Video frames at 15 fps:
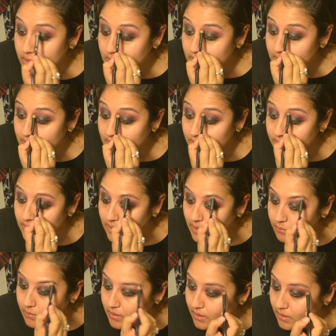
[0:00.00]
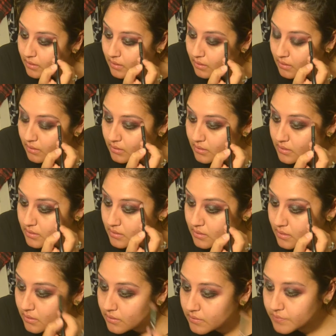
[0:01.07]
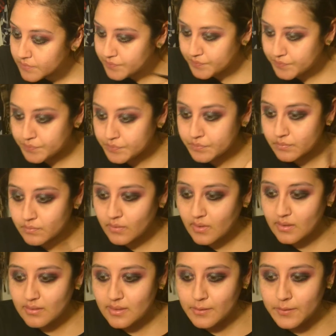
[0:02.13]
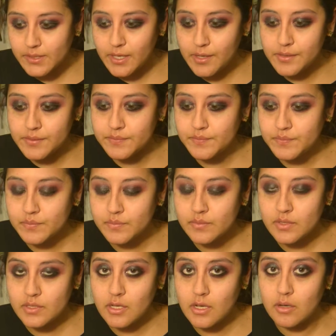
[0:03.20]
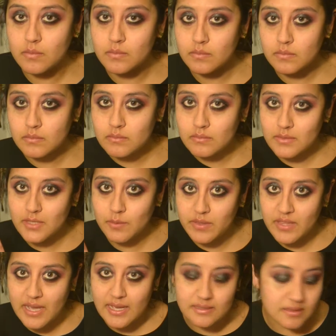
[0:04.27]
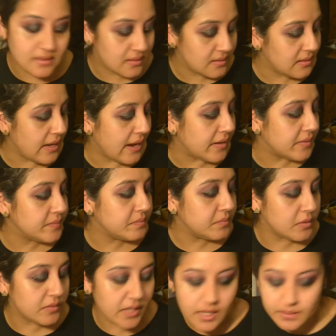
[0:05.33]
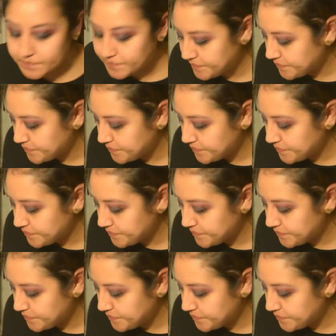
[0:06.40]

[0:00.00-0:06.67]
It doesn't have a name or anything on it, so there we go. So, done with eyes. Now, moving on.